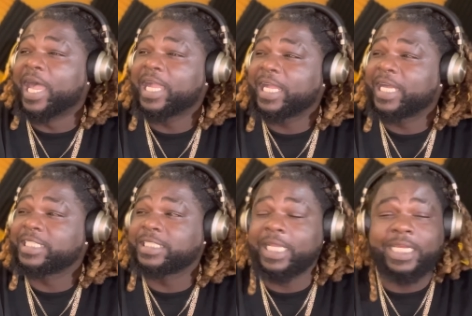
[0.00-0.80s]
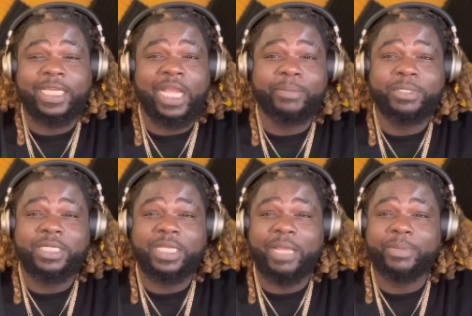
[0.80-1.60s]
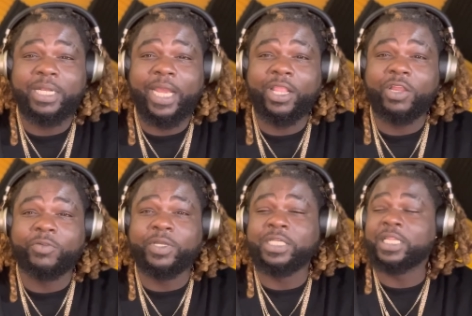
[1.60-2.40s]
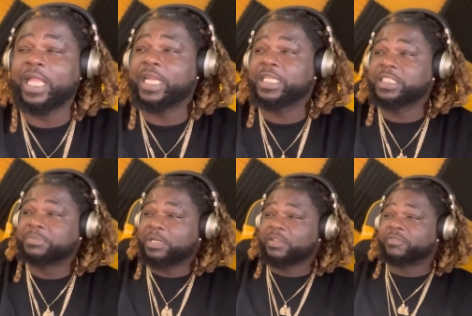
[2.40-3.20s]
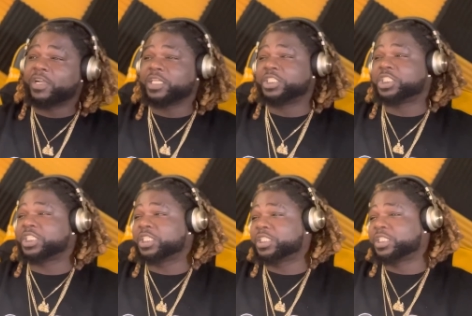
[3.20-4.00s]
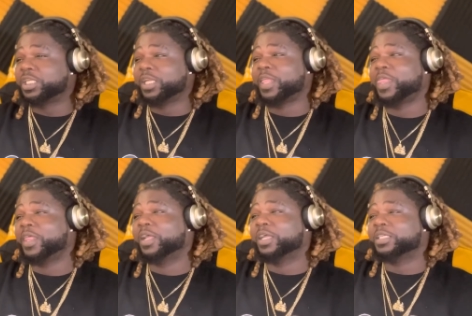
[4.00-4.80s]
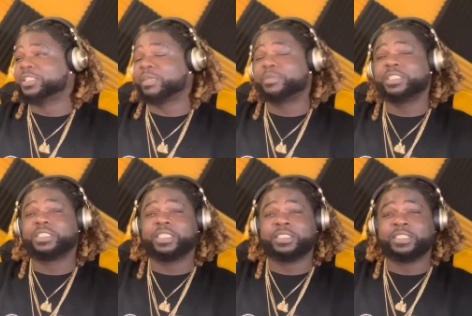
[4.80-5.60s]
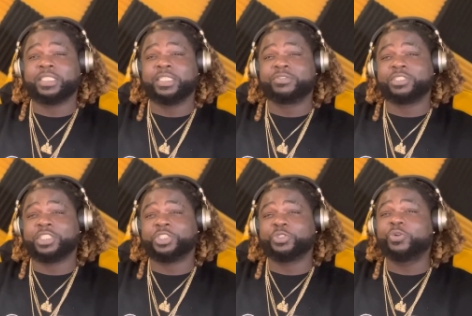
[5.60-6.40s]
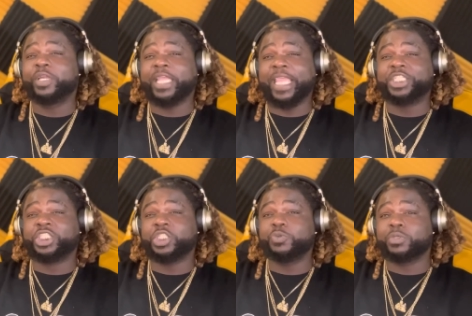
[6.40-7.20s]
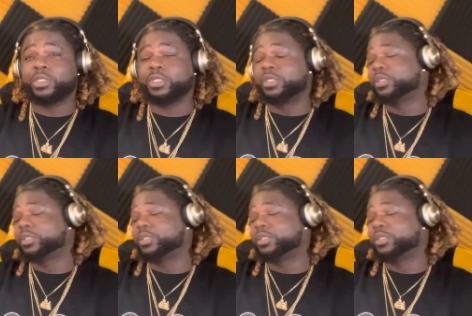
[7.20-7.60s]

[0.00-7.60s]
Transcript: I gotta say, the common denominator in a lot of these motherfucking shits, some of these niggas in Tee Grizzley's story can't shoot, nigga.